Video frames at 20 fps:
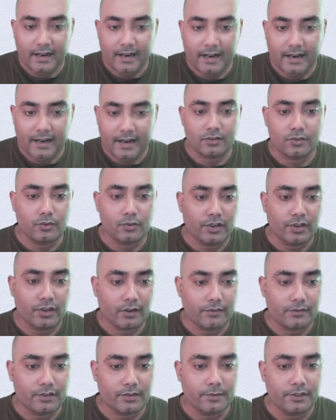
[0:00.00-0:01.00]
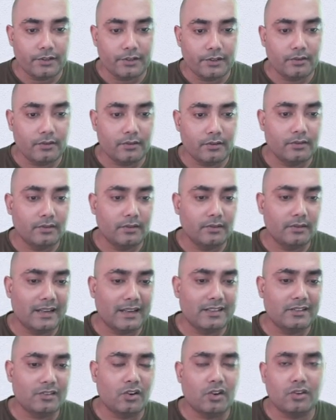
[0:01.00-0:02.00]
the shooting of this video, that
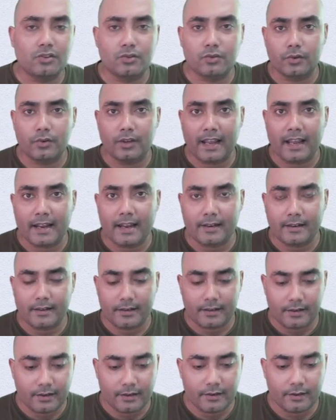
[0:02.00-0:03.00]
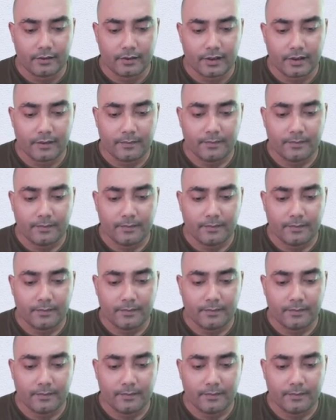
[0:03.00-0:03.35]
is not showing at here. Okay,